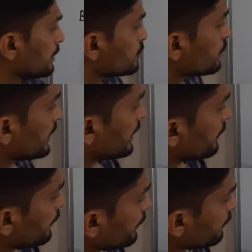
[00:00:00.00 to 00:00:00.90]
So
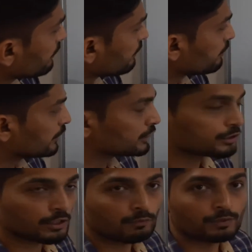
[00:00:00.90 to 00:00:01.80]
derivative of the
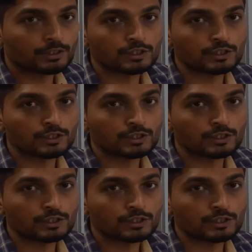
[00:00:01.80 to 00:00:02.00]
first term with